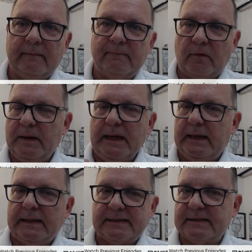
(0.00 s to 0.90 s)
For
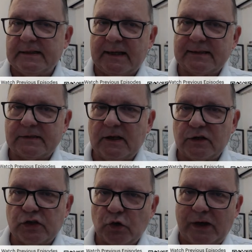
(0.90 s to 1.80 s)
me, this is not a
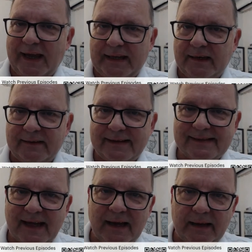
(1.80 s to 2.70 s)
circadian
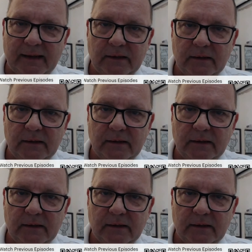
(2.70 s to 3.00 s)
design.